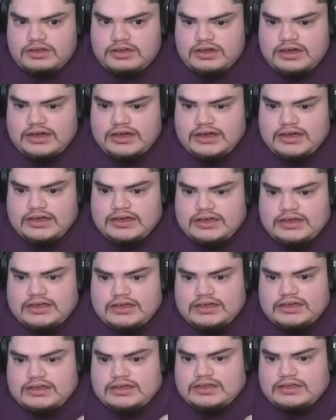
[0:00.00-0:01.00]

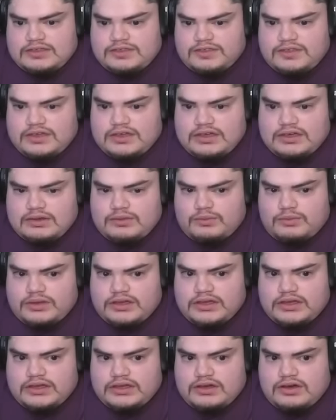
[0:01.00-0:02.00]
I think
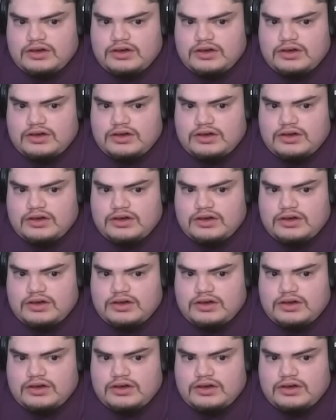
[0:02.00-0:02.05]
we